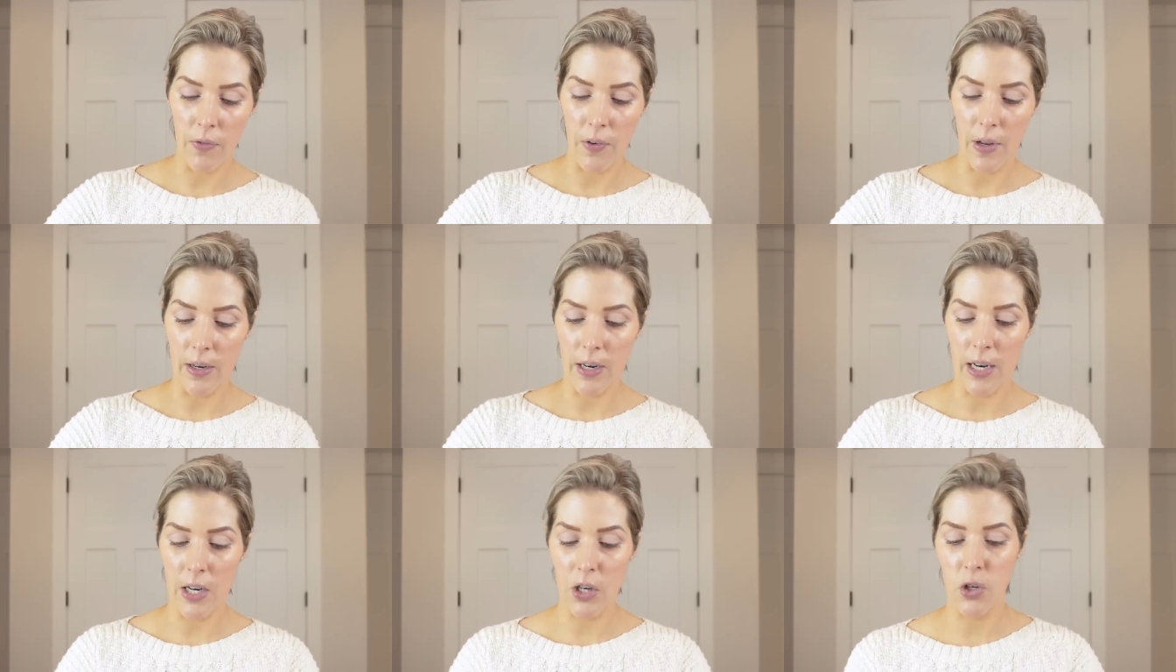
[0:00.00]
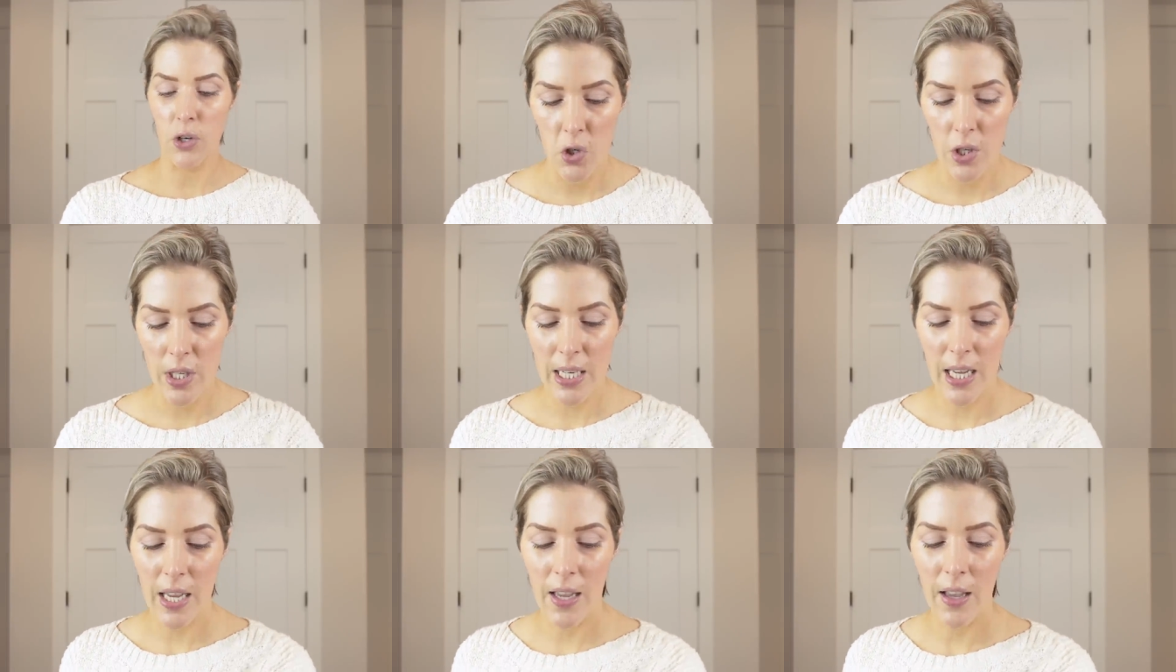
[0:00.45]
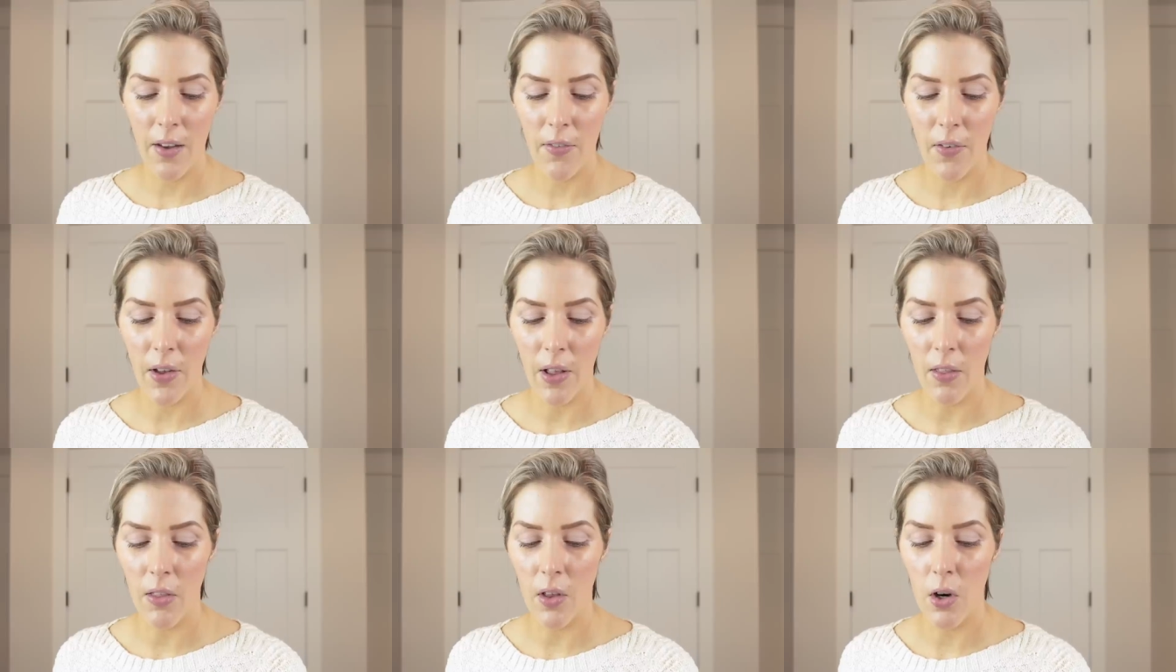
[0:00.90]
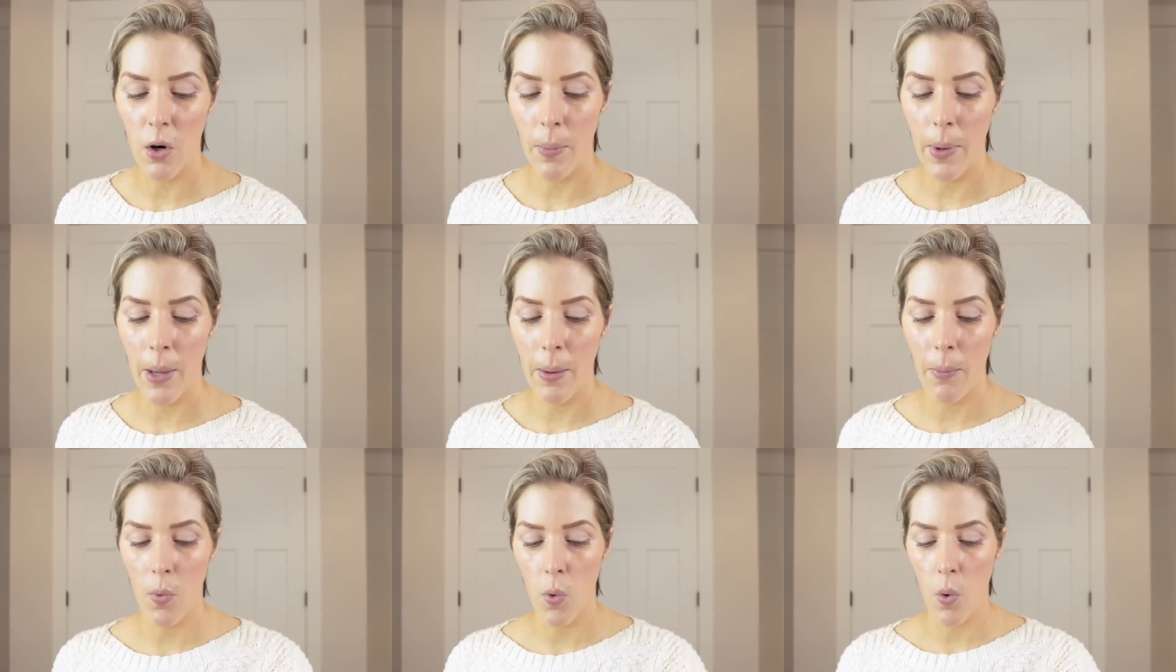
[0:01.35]
foundation just to give a little
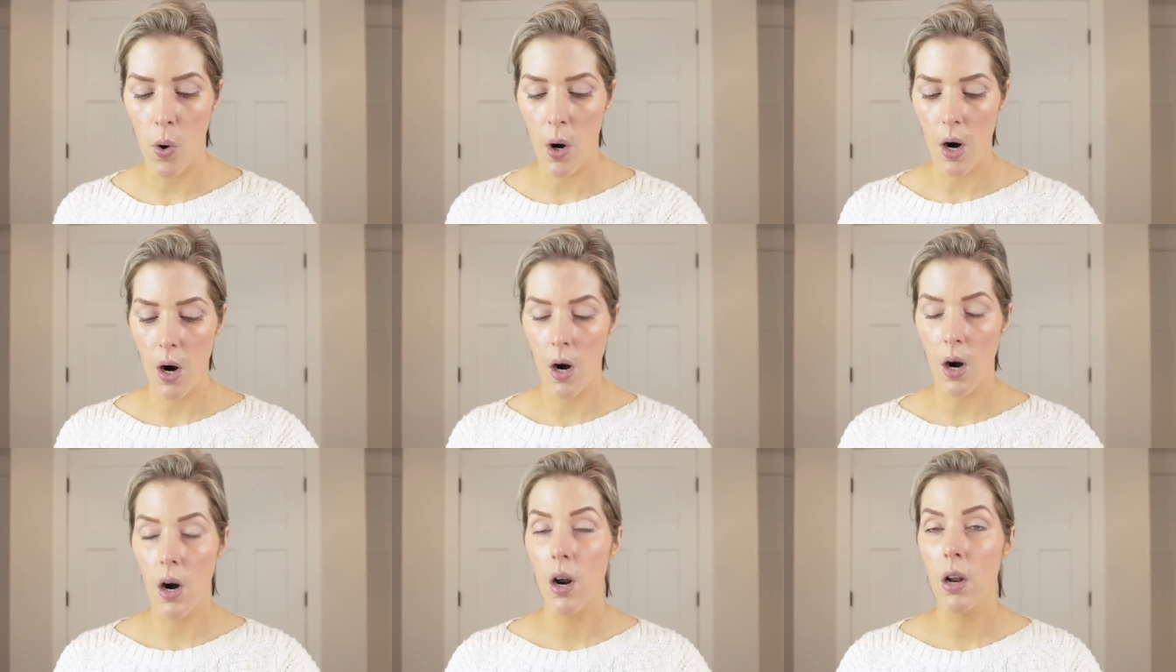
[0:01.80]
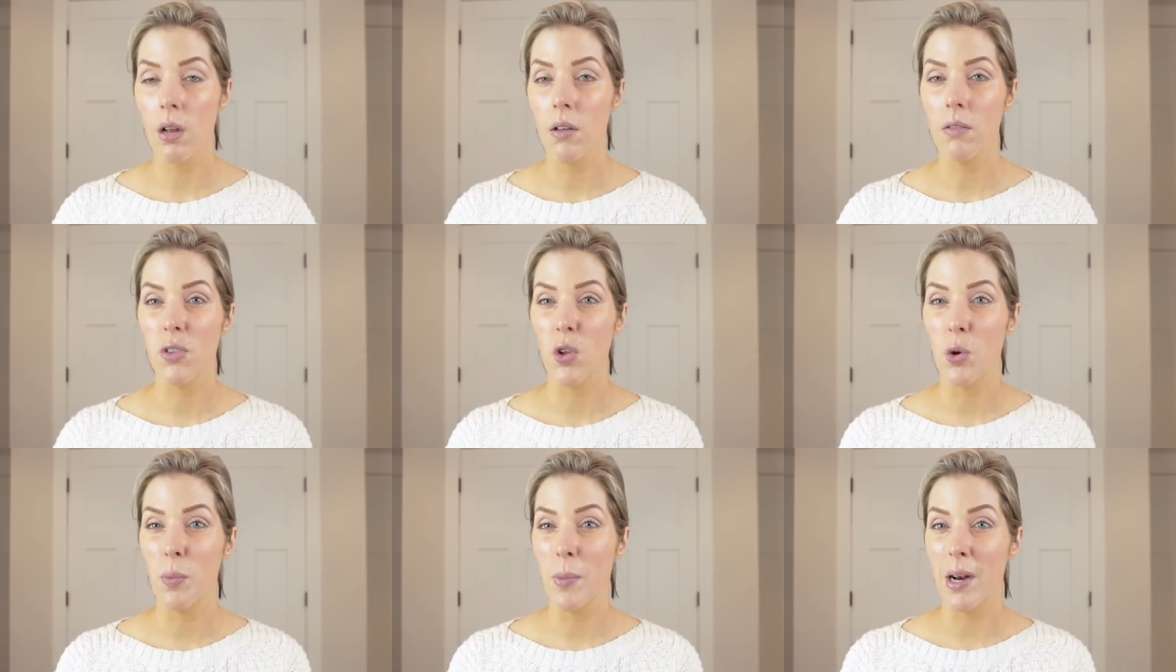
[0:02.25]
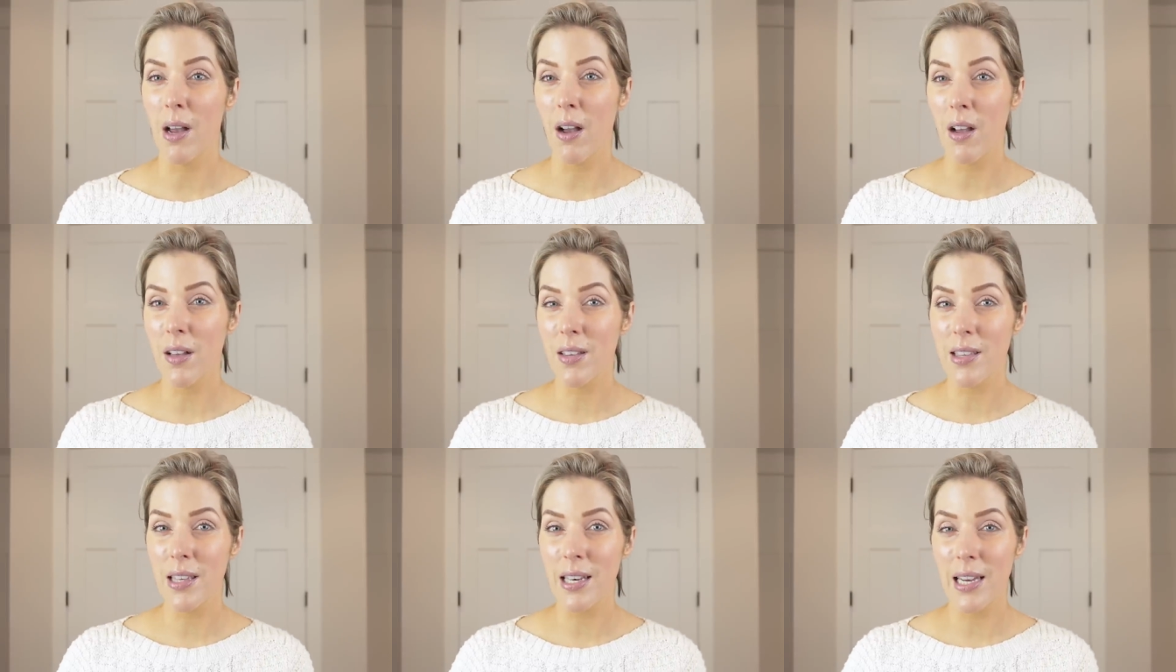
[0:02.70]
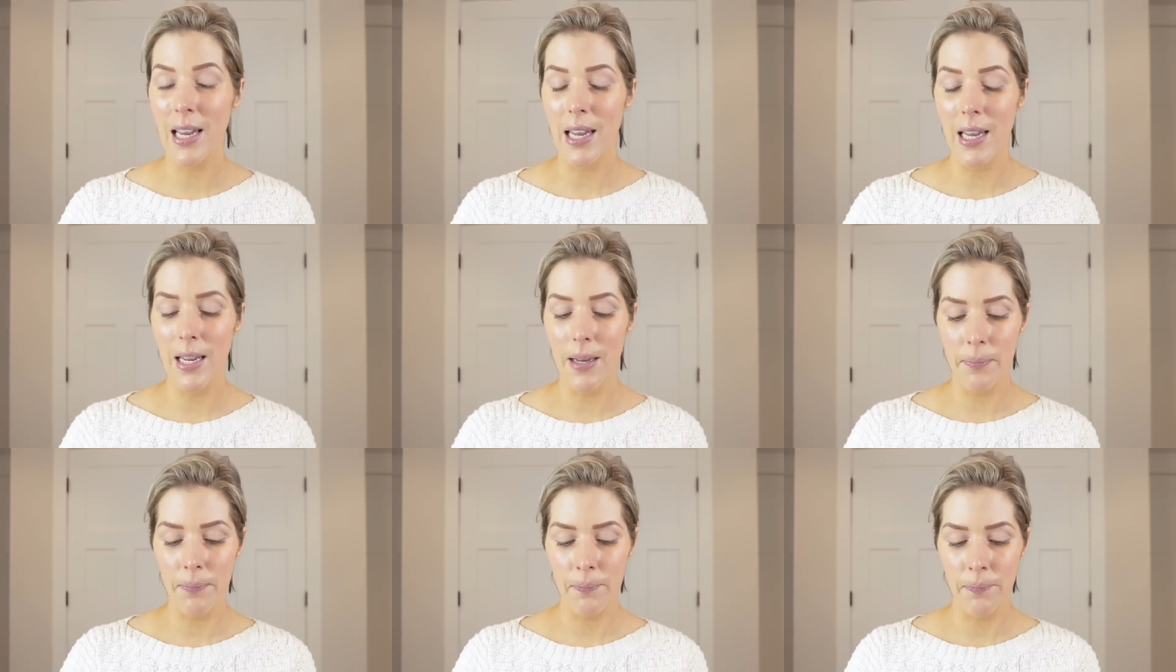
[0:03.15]
bit more
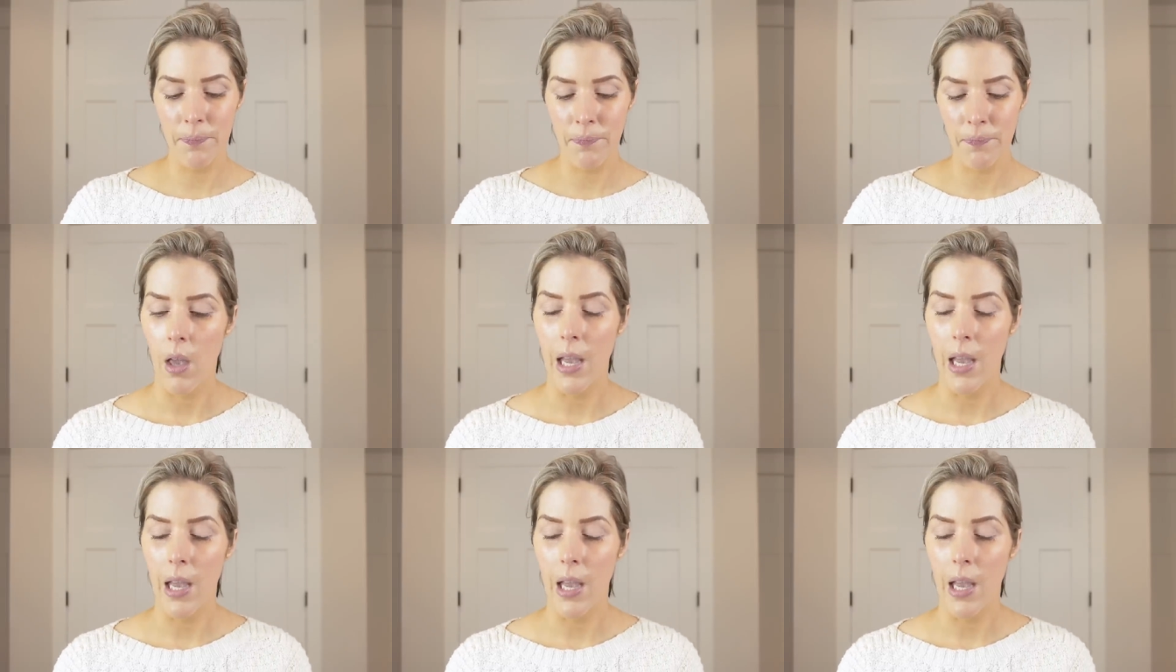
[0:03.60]
luminosity.